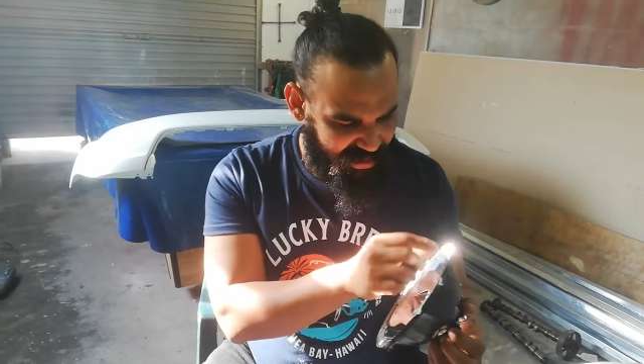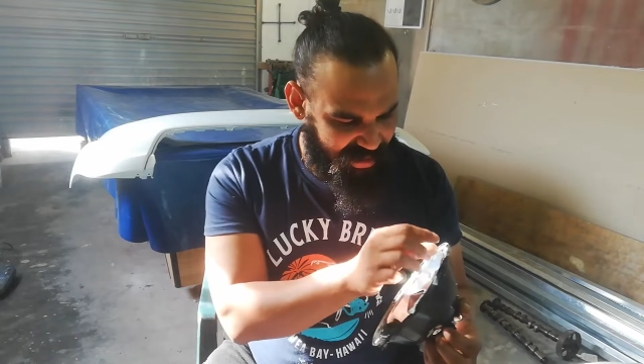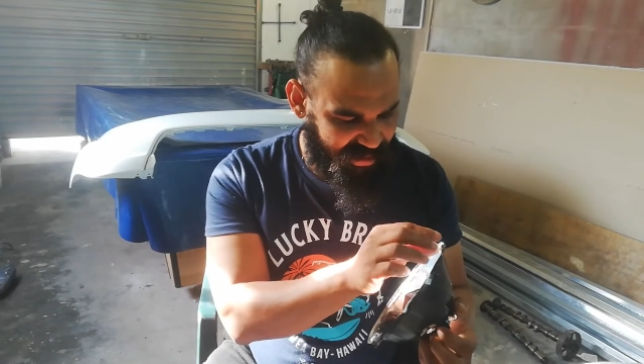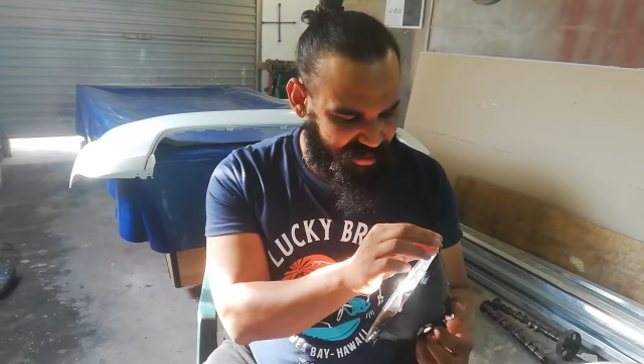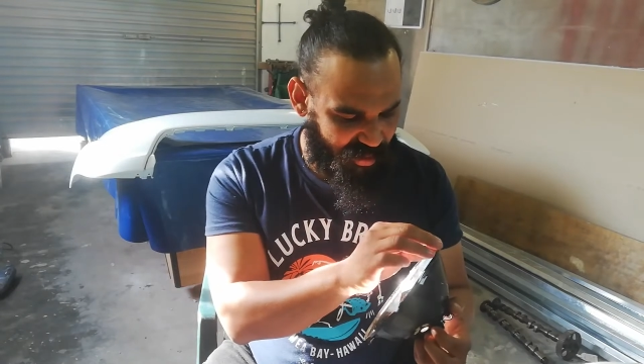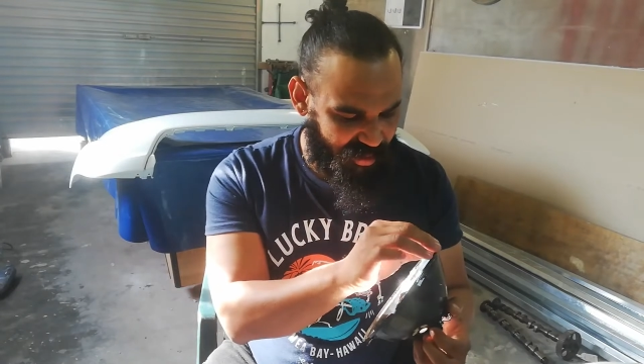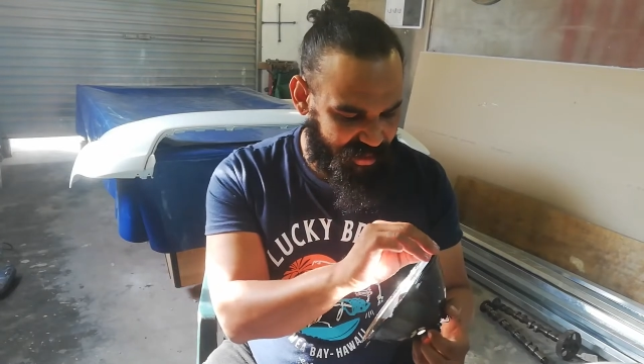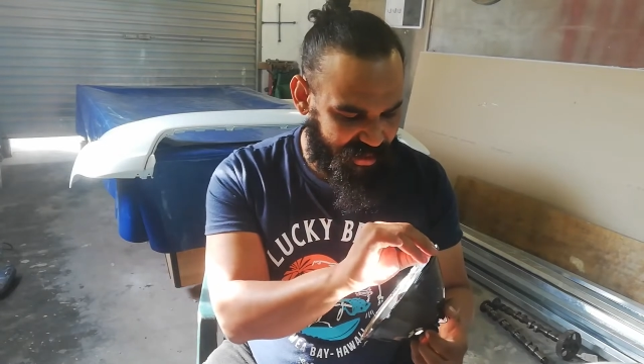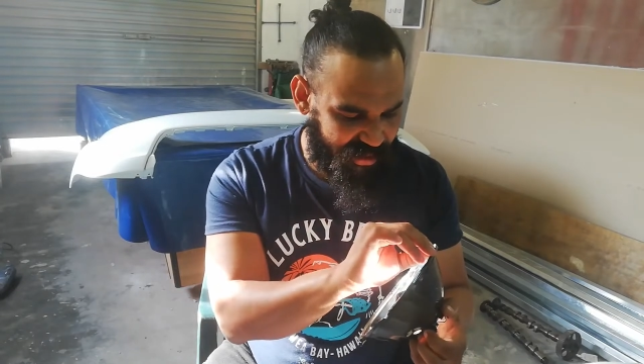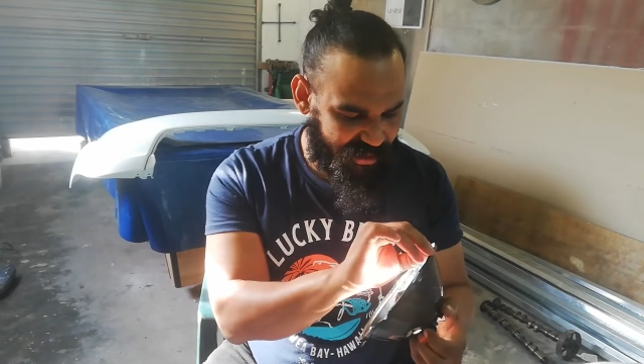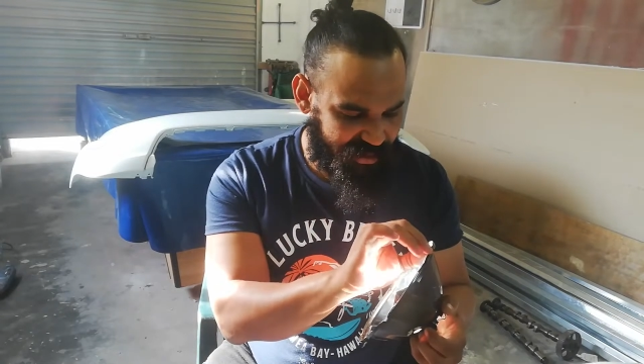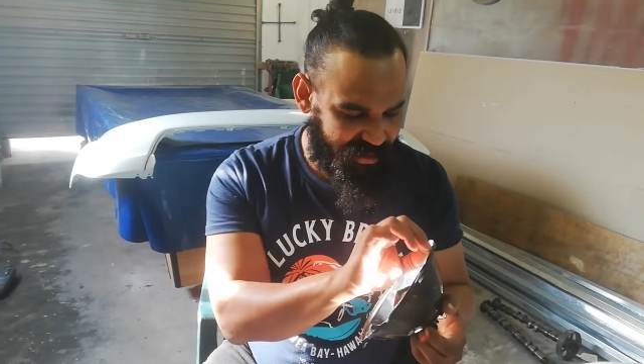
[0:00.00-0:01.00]
that's on
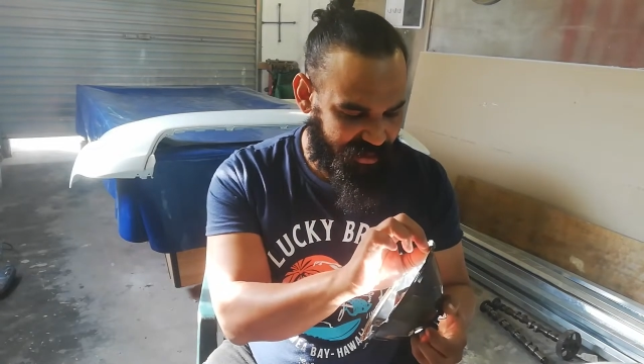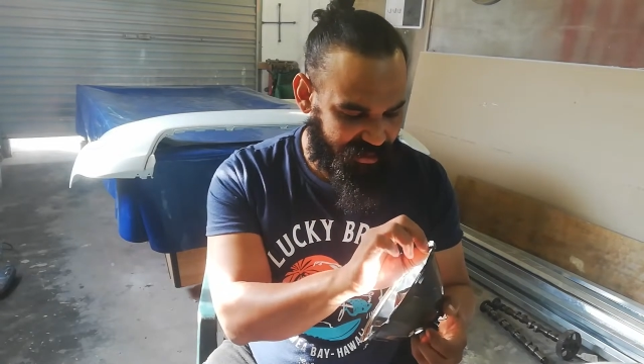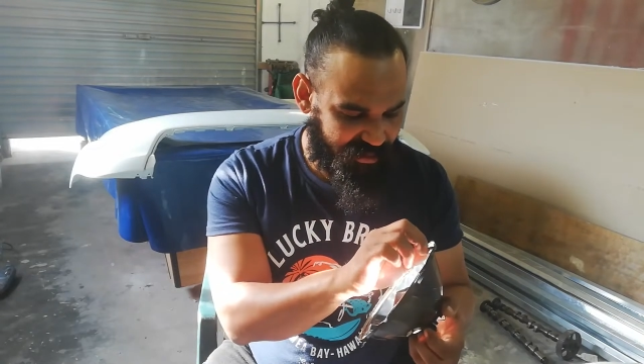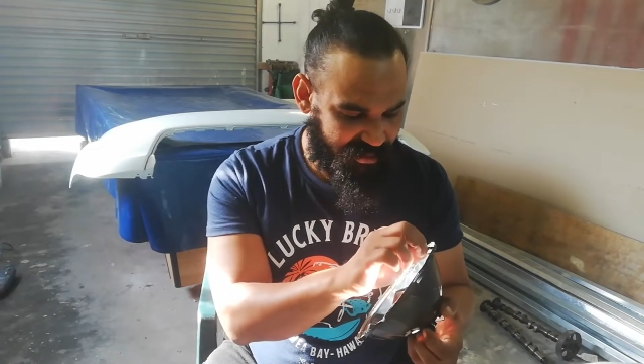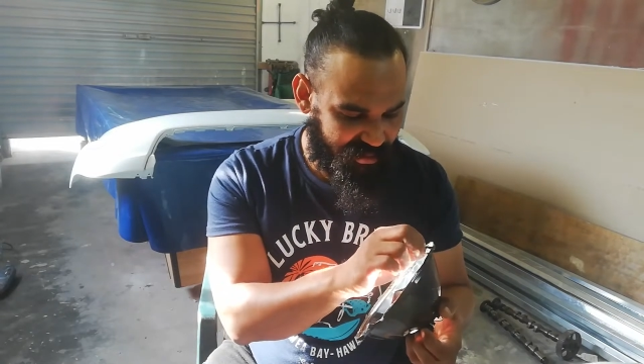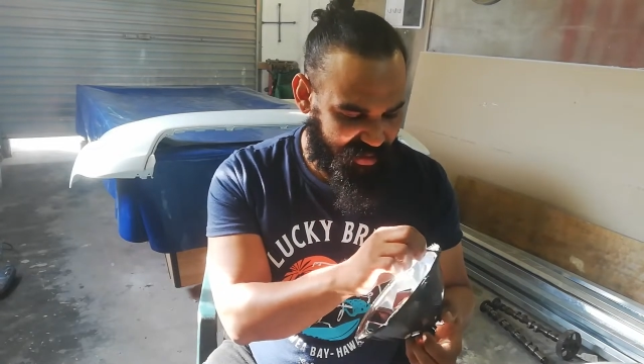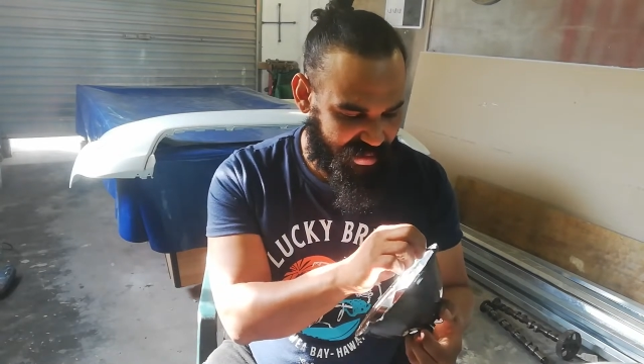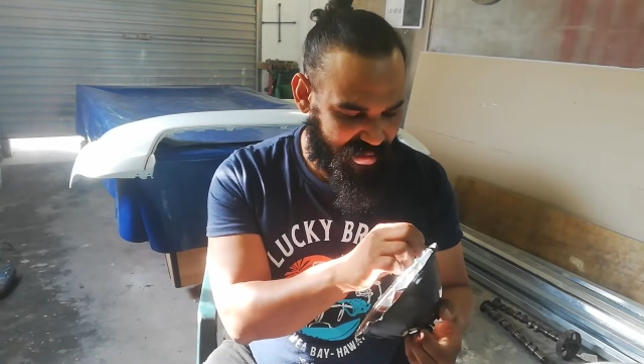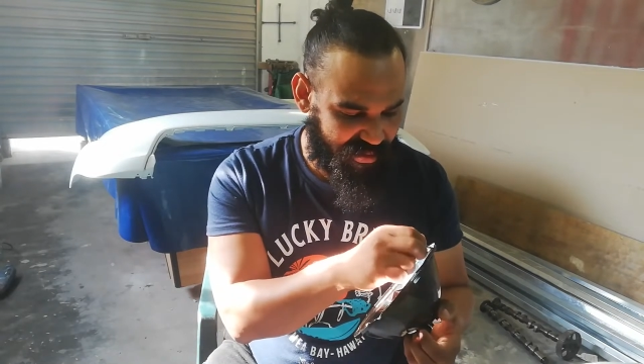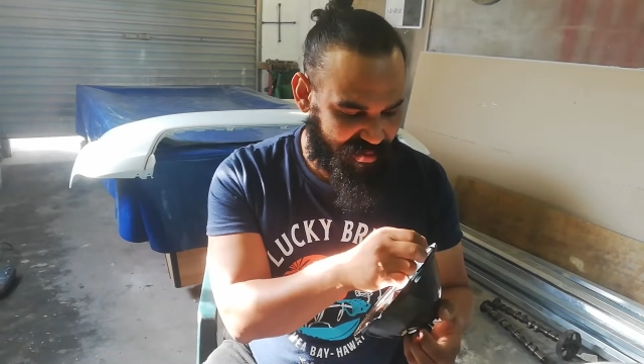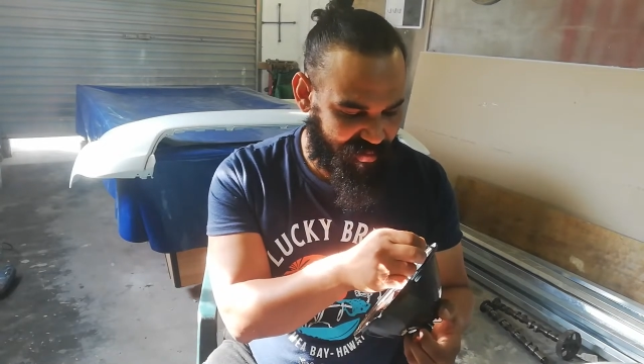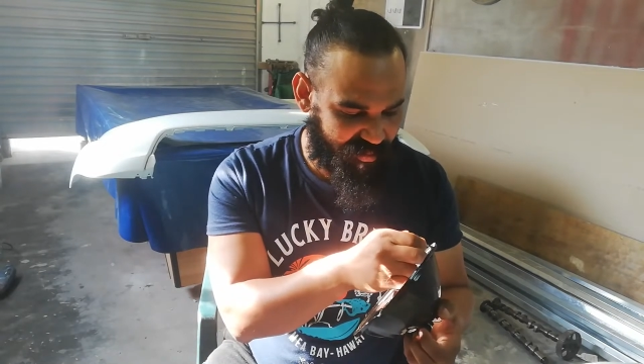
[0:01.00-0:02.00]
here still that
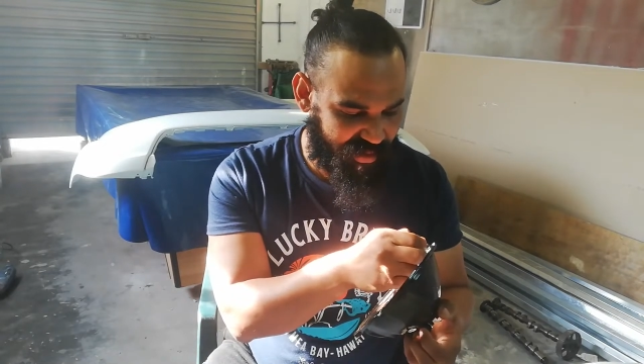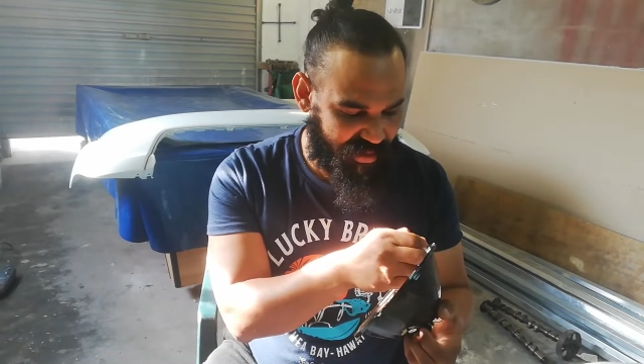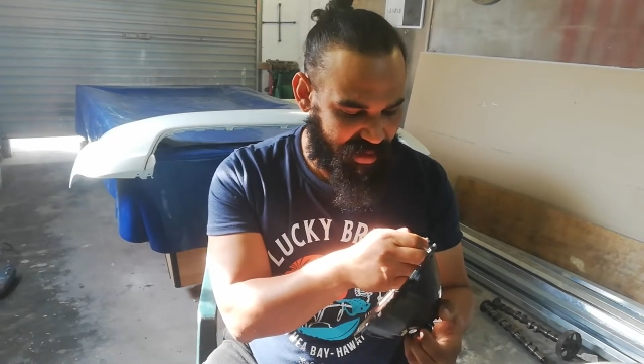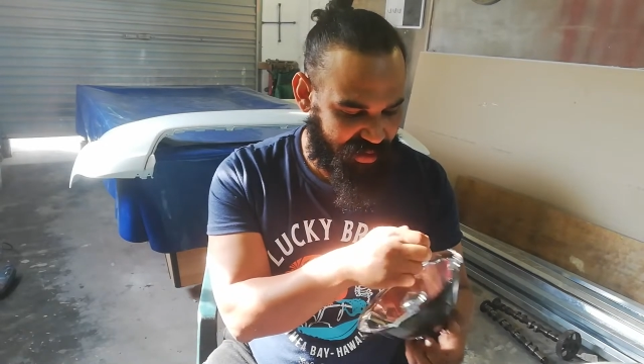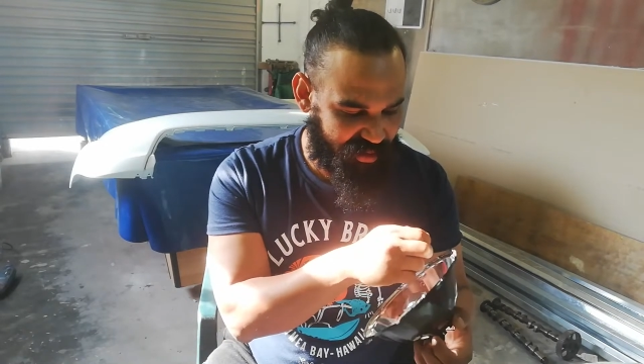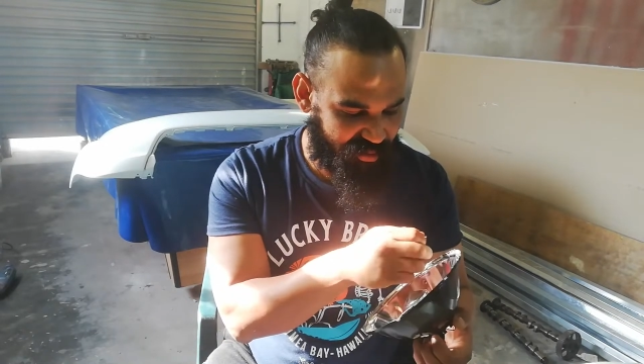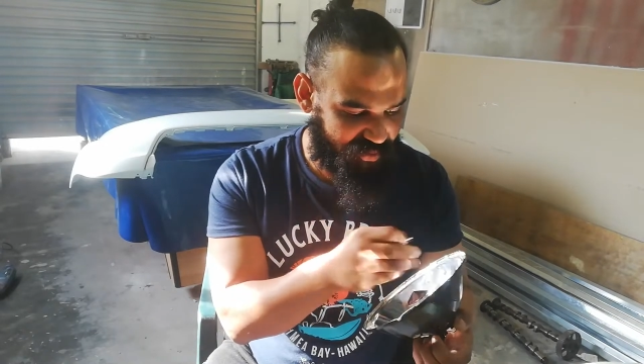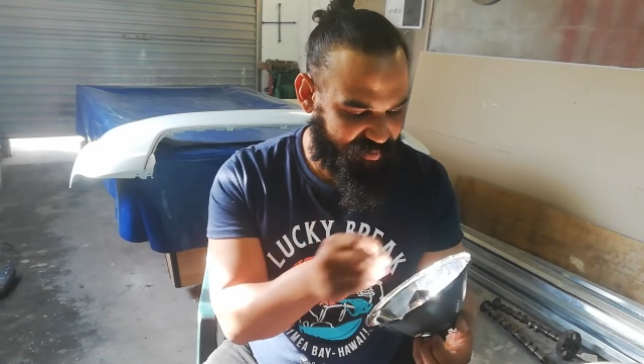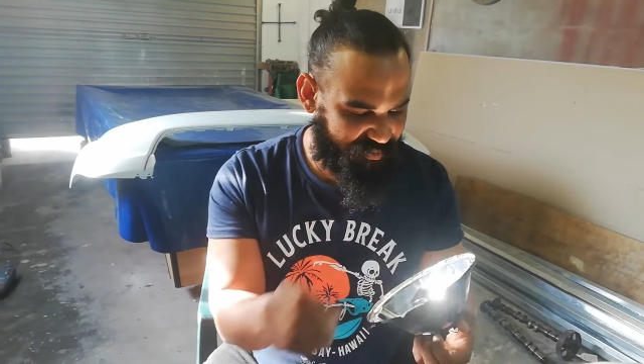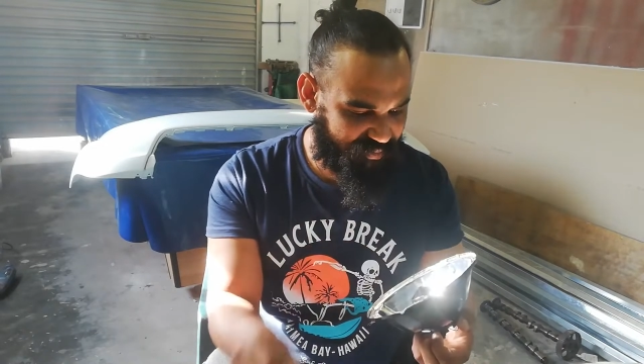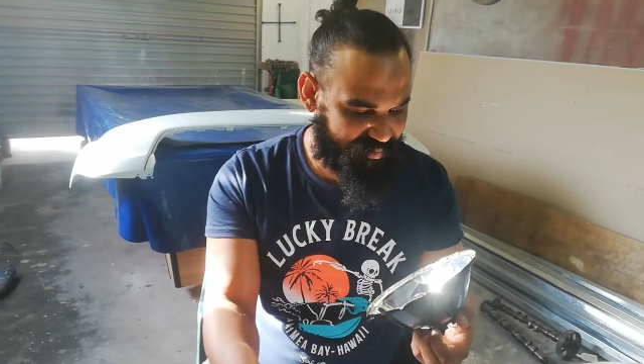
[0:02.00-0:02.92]
needs to be taken off.